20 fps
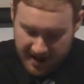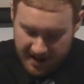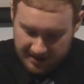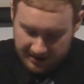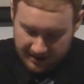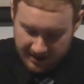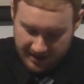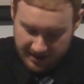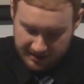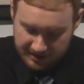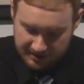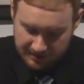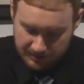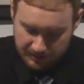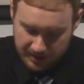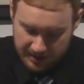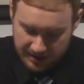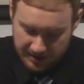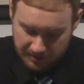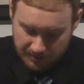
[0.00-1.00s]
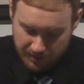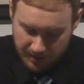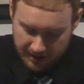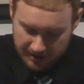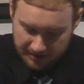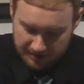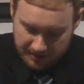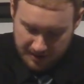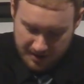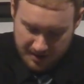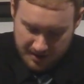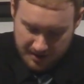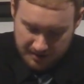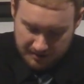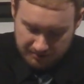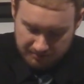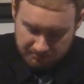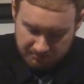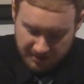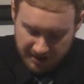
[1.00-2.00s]
Badlands, we did one.
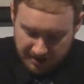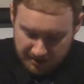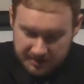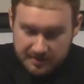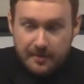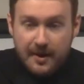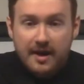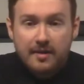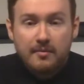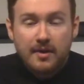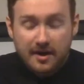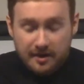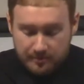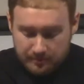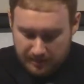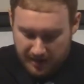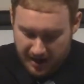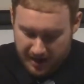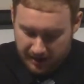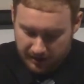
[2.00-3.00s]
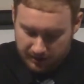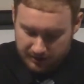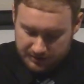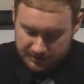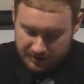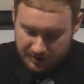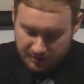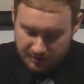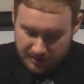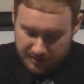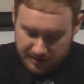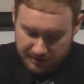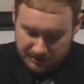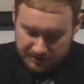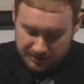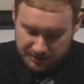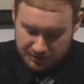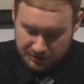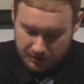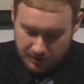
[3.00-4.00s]
It was about a mile or so, but it
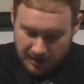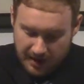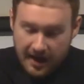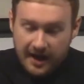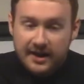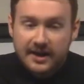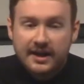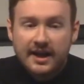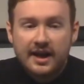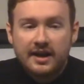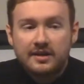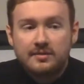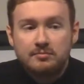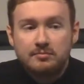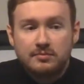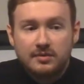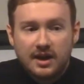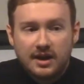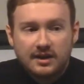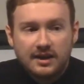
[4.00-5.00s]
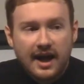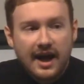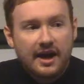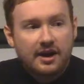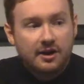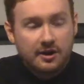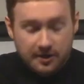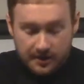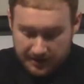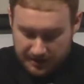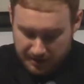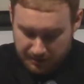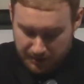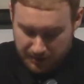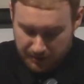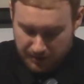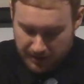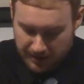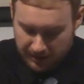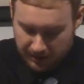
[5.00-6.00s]
was a short hike. It had a ladder, and then
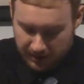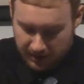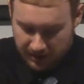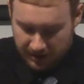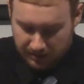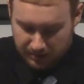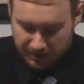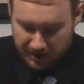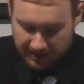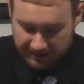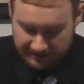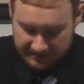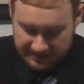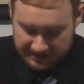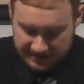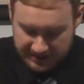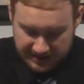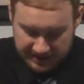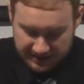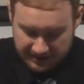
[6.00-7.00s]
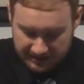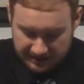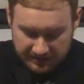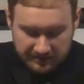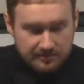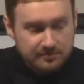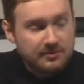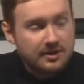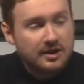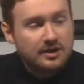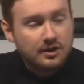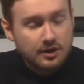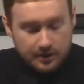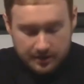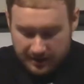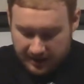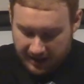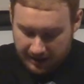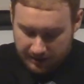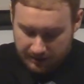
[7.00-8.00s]
we went along a bluff to see the
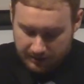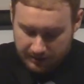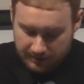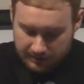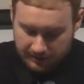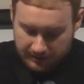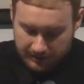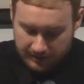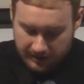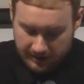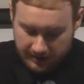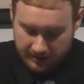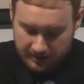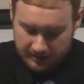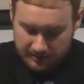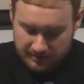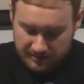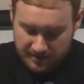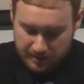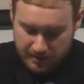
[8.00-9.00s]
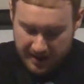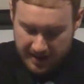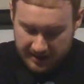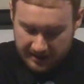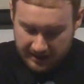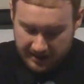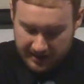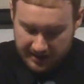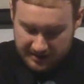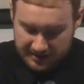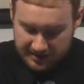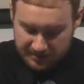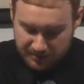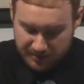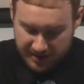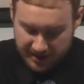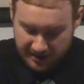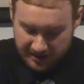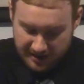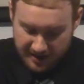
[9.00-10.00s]
lookout over the Badlands.
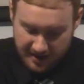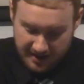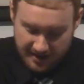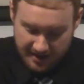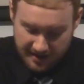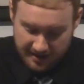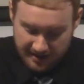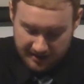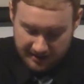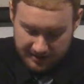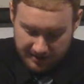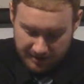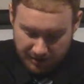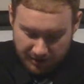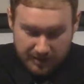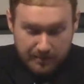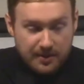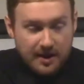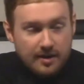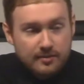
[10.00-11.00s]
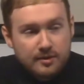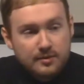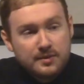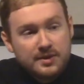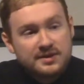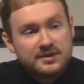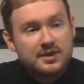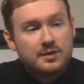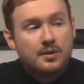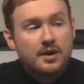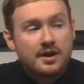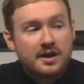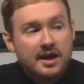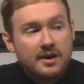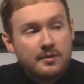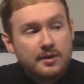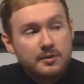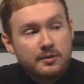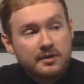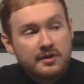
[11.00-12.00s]
But the only problem was the one
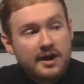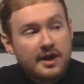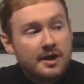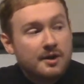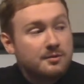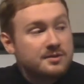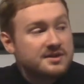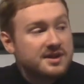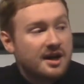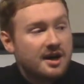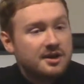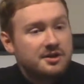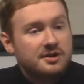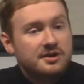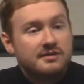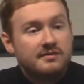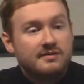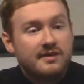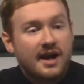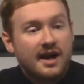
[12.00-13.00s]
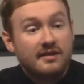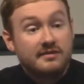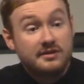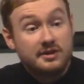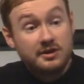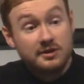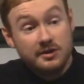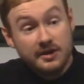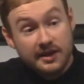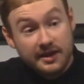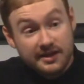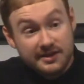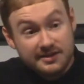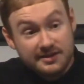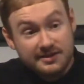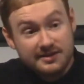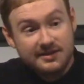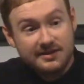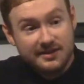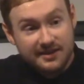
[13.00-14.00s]
day we were there, it was 105
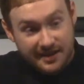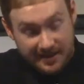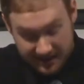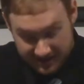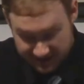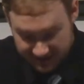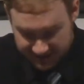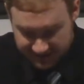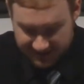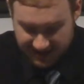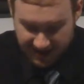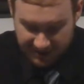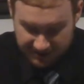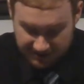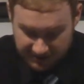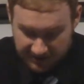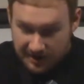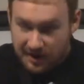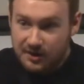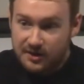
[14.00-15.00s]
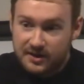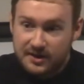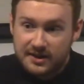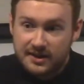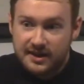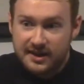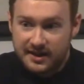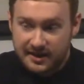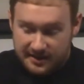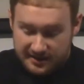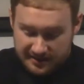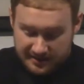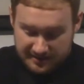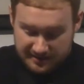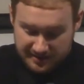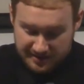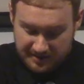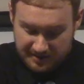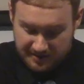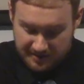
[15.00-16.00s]
degrees in South Dakota
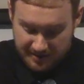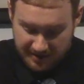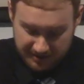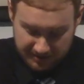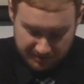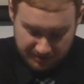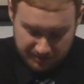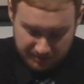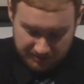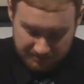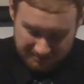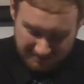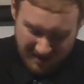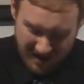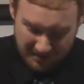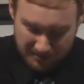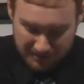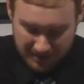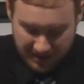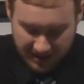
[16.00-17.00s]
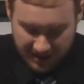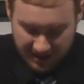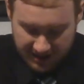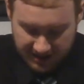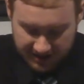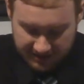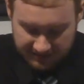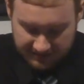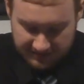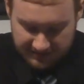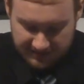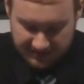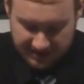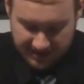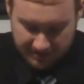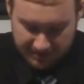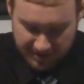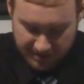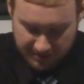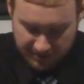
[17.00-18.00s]
in about the beginning of
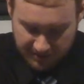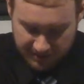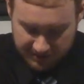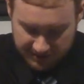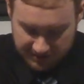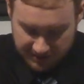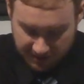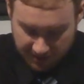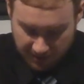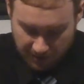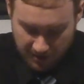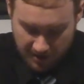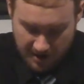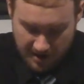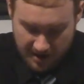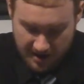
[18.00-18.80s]
September or so.